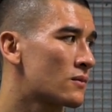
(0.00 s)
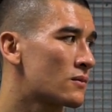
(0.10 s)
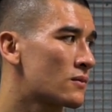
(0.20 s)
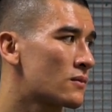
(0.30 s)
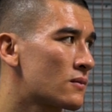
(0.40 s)

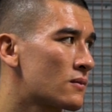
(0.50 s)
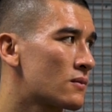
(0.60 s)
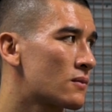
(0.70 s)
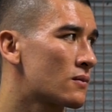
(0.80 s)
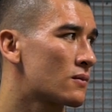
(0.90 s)

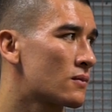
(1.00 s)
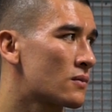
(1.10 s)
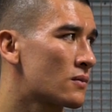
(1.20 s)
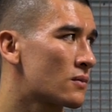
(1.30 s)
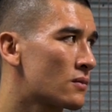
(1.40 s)

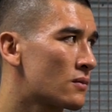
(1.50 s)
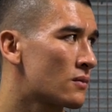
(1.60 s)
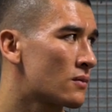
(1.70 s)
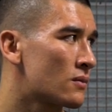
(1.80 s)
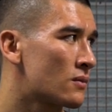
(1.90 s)

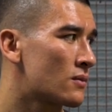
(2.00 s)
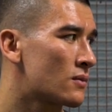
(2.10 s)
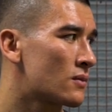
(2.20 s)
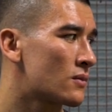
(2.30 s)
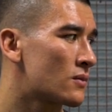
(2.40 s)

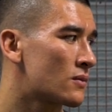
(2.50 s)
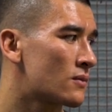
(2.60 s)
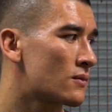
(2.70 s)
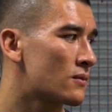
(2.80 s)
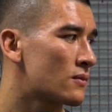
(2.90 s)

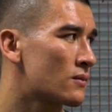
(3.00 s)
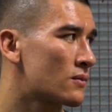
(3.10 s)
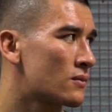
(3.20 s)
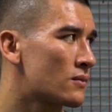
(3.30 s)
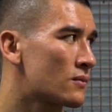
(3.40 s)

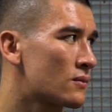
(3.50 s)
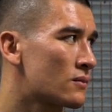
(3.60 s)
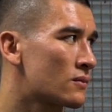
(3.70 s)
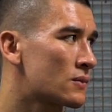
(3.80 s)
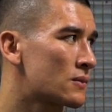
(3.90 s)

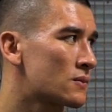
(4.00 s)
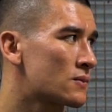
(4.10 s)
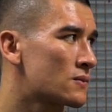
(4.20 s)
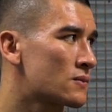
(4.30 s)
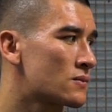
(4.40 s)

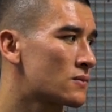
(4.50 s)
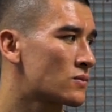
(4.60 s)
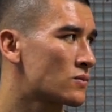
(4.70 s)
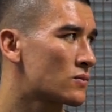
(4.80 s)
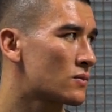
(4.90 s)

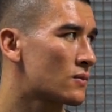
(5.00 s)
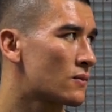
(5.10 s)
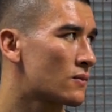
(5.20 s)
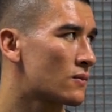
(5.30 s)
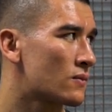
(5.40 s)

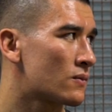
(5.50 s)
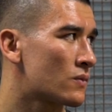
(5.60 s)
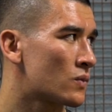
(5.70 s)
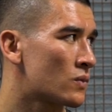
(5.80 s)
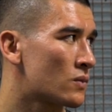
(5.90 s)

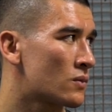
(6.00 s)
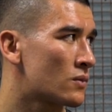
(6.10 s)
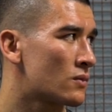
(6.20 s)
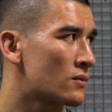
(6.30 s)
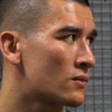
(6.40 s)

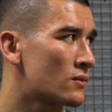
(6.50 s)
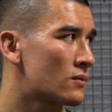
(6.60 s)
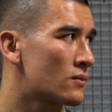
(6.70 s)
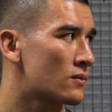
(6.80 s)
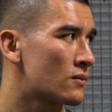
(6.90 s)

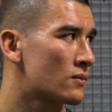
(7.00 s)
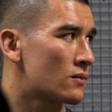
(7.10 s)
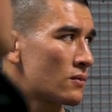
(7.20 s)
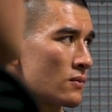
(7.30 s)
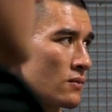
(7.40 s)

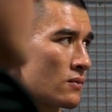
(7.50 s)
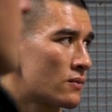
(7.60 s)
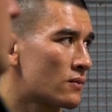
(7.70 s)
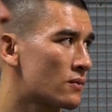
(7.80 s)
(not speaking)